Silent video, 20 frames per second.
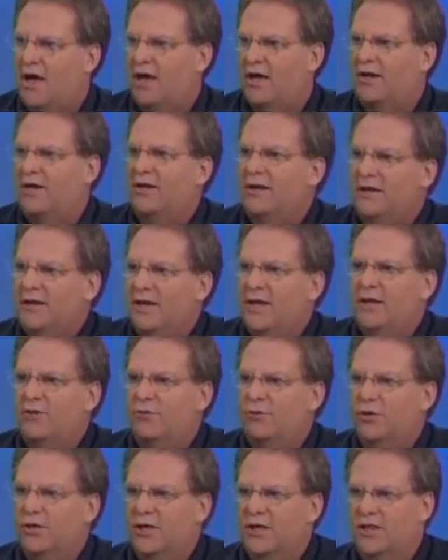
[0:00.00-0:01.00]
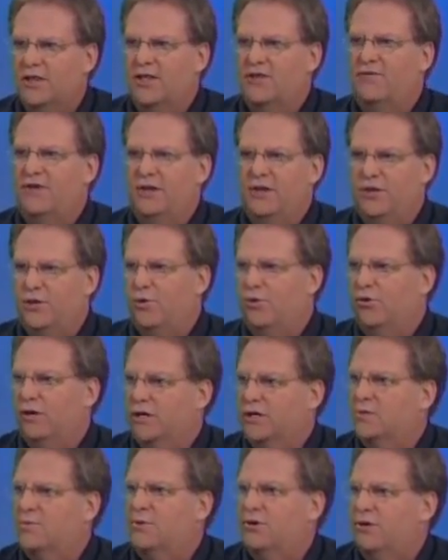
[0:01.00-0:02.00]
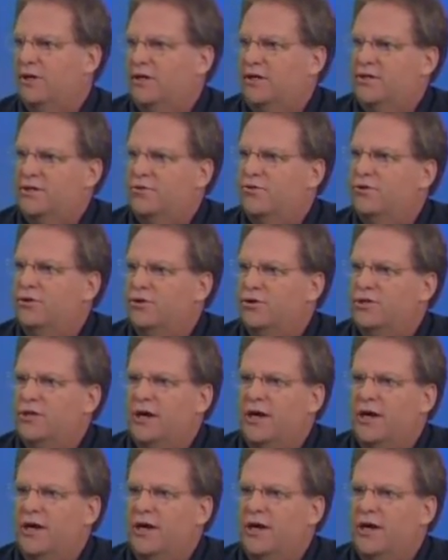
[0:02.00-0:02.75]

on and really living your experience through your